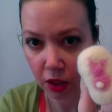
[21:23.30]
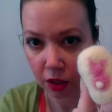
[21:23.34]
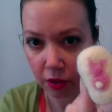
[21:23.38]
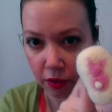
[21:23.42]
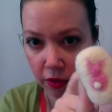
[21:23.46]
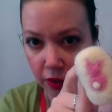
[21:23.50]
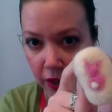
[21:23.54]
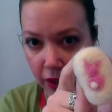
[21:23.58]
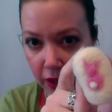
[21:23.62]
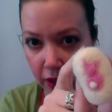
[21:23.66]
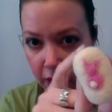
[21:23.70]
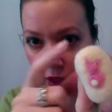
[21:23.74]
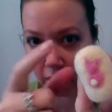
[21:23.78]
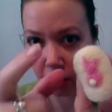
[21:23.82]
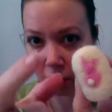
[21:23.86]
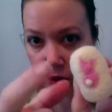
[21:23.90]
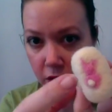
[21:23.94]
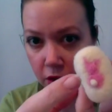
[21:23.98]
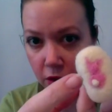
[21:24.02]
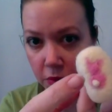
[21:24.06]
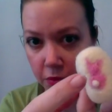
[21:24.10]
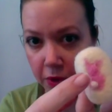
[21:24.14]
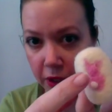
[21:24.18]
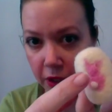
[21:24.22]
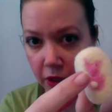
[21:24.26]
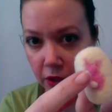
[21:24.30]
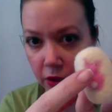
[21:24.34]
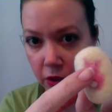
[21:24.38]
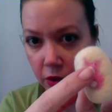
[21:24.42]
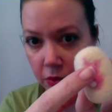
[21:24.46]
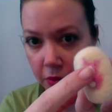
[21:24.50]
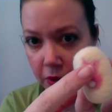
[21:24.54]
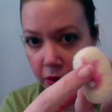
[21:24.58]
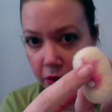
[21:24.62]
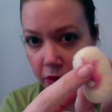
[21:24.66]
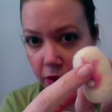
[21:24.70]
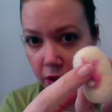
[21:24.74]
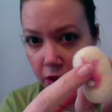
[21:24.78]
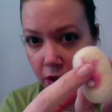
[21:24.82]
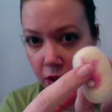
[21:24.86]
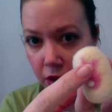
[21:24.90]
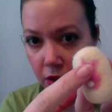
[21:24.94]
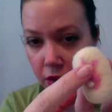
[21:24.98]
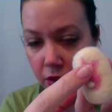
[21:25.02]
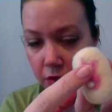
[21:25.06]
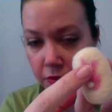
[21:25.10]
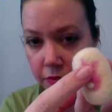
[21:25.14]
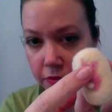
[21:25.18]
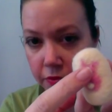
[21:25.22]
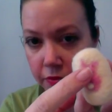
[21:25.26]
that ear could be a little bit
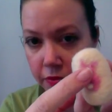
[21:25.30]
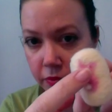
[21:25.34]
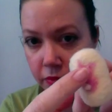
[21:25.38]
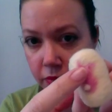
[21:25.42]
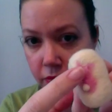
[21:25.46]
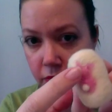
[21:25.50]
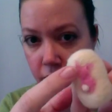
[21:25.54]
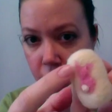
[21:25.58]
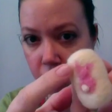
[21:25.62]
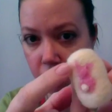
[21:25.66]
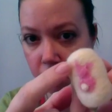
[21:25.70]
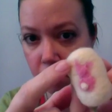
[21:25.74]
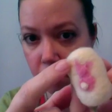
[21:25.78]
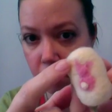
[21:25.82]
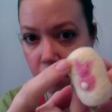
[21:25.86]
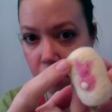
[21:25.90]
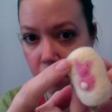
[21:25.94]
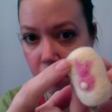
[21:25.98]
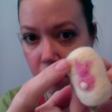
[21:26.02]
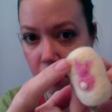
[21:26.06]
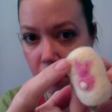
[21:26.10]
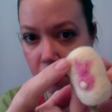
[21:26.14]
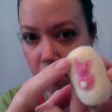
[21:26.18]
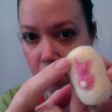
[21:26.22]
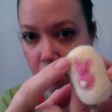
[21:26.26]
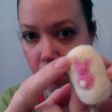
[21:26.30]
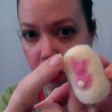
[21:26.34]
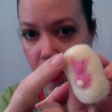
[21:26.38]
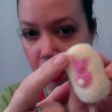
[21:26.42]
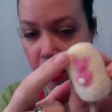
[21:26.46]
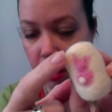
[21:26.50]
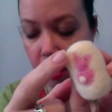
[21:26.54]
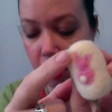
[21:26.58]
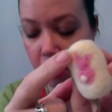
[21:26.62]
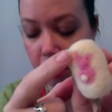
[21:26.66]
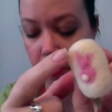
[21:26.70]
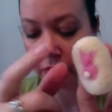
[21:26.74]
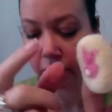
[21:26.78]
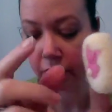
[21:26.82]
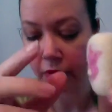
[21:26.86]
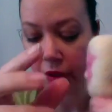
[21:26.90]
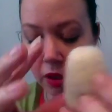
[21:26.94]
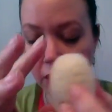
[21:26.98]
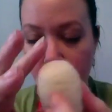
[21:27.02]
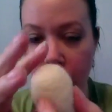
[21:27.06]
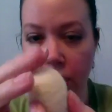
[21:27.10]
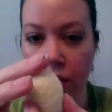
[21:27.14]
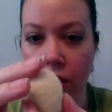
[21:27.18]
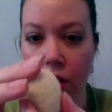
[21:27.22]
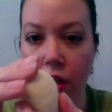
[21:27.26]
thicker. This one right here.
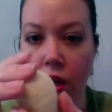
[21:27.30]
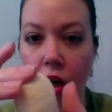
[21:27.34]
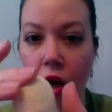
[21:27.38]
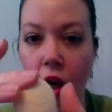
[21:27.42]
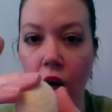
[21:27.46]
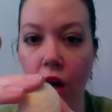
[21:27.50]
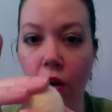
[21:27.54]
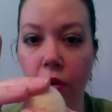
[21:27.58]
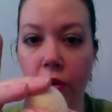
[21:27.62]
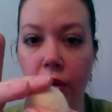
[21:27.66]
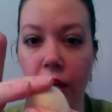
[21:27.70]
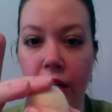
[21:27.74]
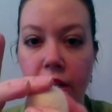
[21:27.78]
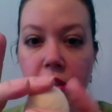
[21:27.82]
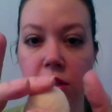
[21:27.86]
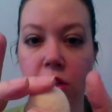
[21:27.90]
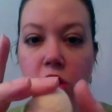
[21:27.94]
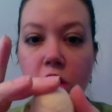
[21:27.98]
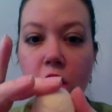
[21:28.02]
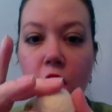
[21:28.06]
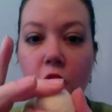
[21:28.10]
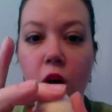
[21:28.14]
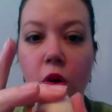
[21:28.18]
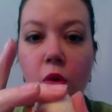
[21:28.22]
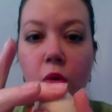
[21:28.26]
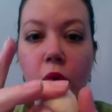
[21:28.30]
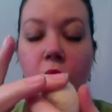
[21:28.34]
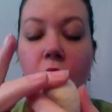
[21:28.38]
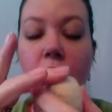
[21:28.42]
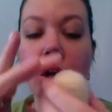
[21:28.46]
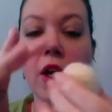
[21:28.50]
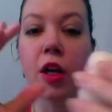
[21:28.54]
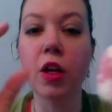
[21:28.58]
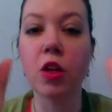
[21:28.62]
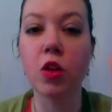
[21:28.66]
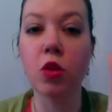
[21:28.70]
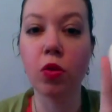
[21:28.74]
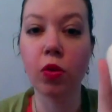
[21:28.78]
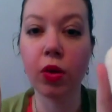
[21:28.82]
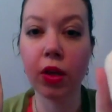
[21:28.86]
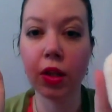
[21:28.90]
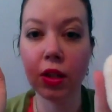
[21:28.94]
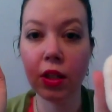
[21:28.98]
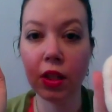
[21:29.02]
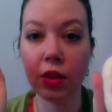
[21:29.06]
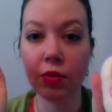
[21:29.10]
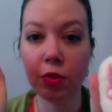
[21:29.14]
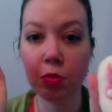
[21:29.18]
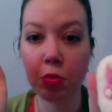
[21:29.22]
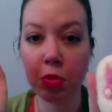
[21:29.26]
Okay, so you can
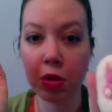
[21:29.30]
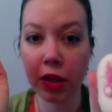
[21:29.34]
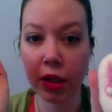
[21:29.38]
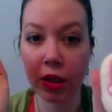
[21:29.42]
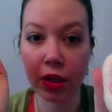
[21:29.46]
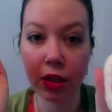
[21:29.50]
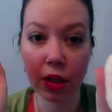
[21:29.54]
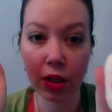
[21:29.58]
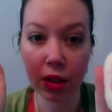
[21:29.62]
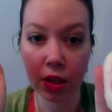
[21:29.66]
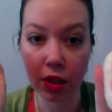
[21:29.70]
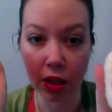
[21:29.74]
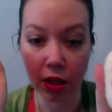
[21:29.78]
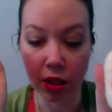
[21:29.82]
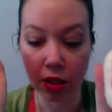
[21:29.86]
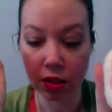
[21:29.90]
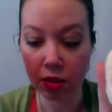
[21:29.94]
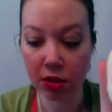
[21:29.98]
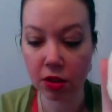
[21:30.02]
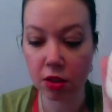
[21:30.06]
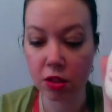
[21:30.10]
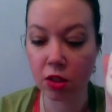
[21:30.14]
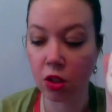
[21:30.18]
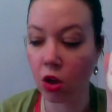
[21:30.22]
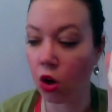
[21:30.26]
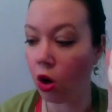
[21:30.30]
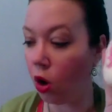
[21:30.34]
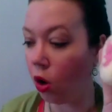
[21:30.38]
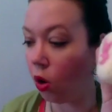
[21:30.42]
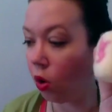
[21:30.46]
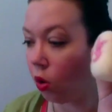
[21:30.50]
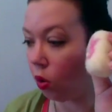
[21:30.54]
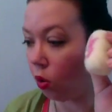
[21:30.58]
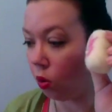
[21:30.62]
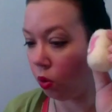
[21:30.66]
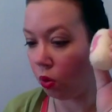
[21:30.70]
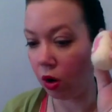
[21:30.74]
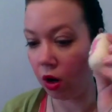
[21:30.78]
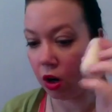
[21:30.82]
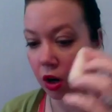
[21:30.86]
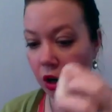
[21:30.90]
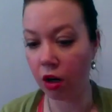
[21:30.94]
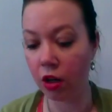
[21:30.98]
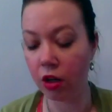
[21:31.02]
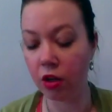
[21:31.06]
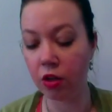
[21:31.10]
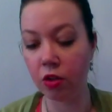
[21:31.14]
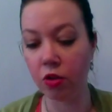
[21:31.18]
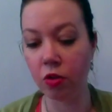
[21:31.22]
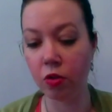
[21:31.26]
leave it plain like this, or
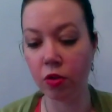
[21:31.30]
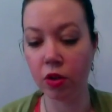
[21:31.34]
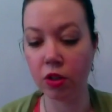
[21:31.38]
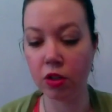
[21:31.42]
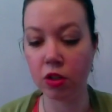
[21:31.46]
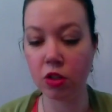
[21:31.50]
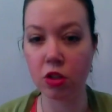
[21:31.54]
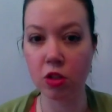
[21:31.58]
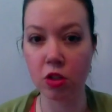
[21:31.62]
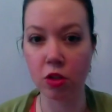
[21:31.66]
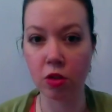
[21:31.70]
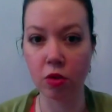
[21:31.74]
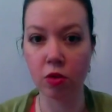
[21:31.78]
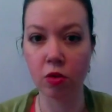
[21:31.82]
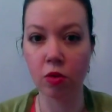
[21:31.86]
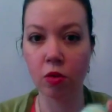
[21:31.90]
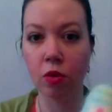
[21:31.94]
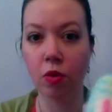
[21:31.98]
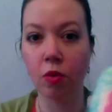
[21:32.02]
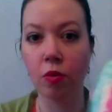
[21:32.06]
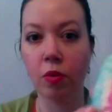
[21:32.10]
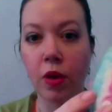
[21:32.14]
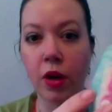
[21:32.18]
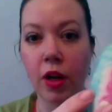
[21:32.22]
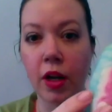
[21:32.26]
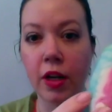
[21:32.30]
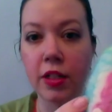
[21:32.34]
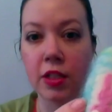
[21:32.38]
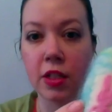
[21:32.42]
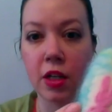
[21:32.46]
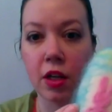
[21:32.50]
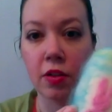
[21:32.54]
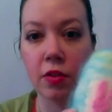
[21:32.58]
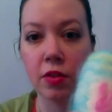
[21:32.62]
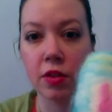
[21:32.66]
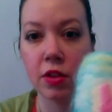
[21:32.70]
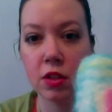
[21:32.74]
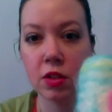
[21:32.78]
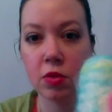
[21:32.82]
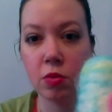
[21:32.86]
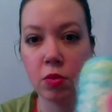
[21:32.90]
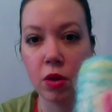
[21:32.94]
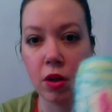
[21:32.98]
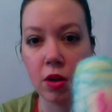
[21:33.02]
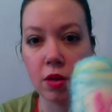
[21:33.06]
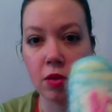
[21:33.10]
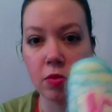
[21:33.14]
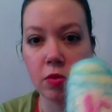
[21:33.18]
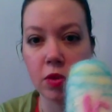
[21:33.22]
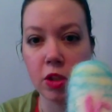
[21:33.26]
you can do what I did on this
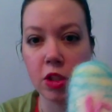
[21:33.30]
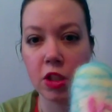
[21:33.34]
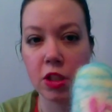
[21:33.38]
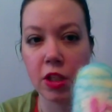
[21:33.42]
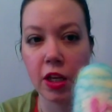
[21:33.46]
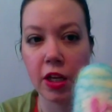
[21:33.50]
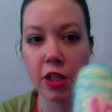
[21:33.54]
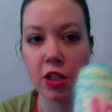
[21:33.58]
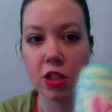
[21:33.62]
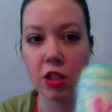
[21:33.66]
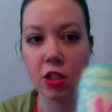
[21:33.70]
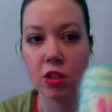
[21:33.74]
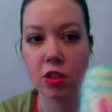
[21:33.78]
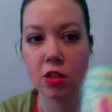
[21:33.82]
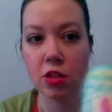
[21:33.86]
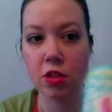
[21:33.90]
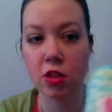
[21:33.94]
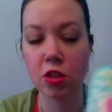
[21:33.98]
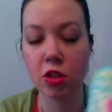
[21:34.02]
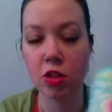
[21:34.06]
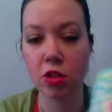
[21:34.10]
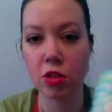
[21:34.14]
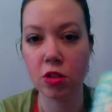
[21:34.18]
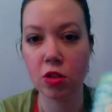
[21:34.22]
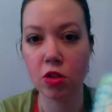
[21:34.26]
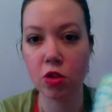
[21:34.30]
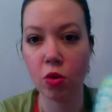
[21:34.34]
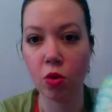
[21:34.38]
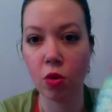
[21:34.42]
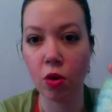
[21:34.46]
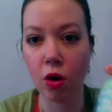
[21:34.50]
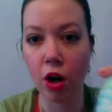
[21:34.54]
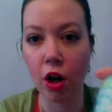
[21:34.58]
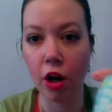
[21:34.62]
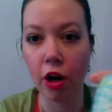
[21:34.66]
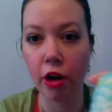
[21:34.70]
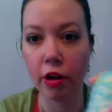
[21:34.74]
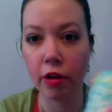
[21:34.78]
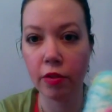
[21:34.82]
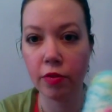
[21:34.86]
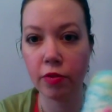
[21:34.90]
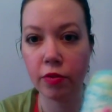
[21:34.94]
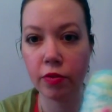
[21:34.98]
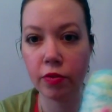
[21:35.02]
one, which is I just tore off